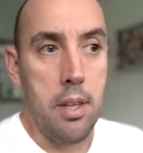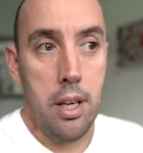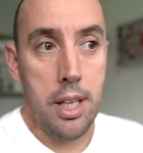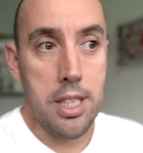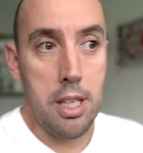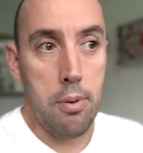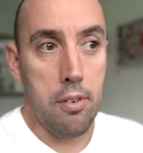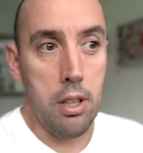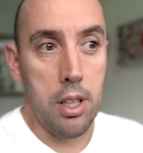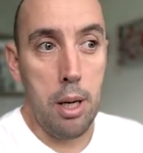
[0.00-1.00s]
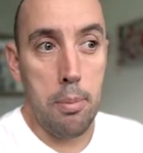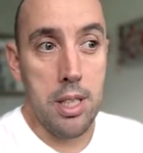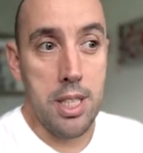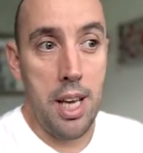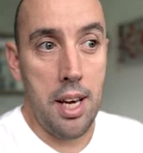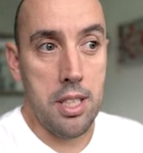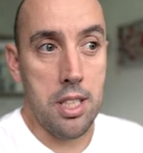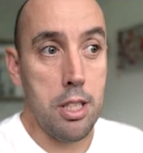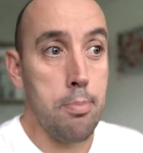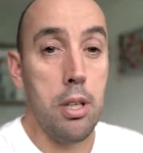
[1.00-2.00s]
you can see we've got a couple of sensor
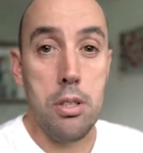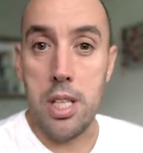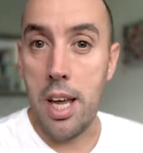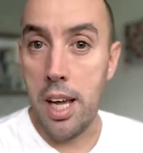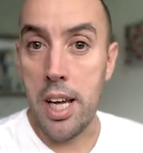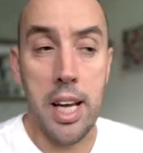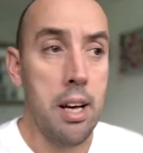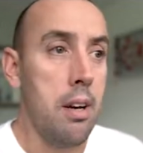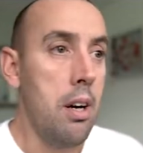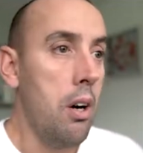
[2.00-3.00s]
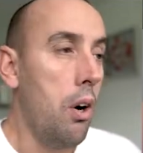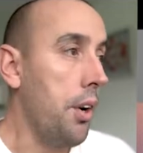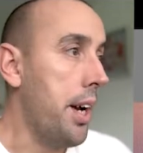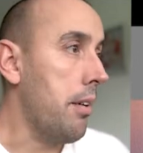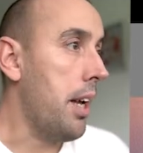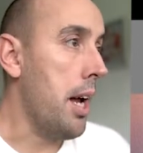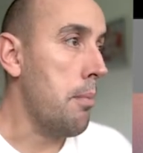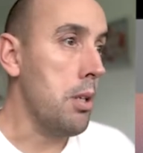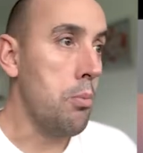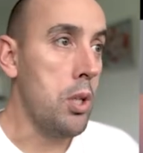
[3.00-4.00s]
spots here on our
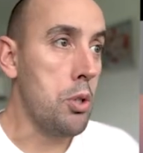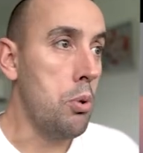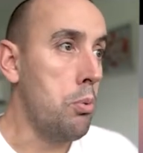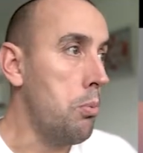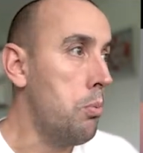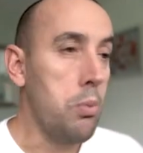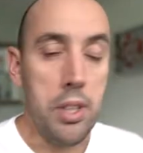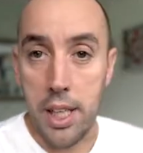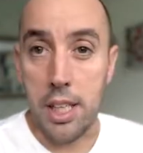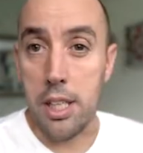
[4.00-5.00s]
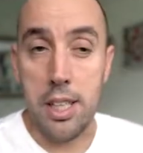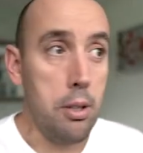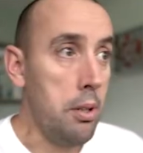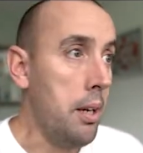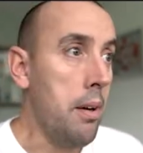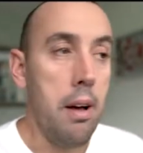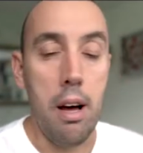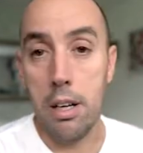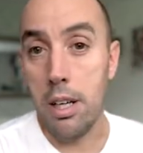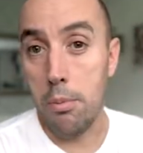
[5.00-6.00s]
camera, which we'll need to do.
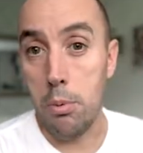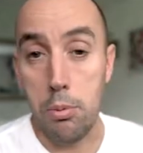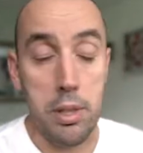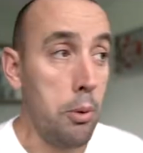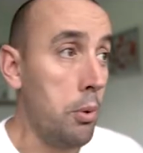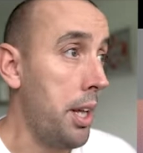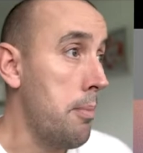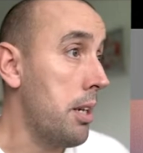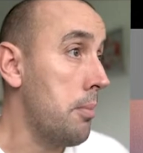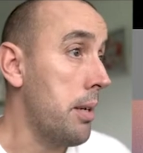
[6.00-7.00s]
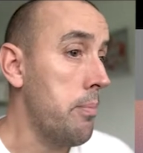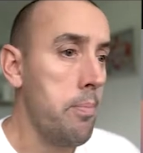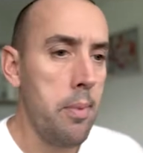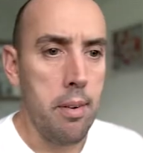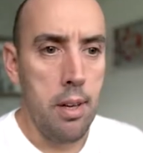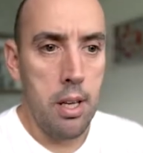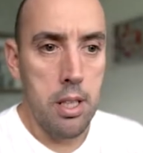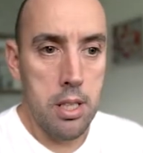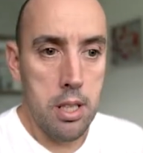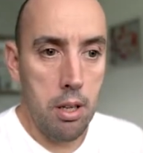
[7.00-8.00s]
We'll deal with them in a minute.
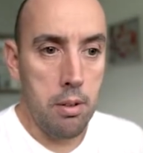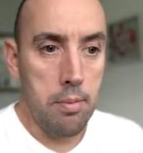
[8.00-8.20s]
So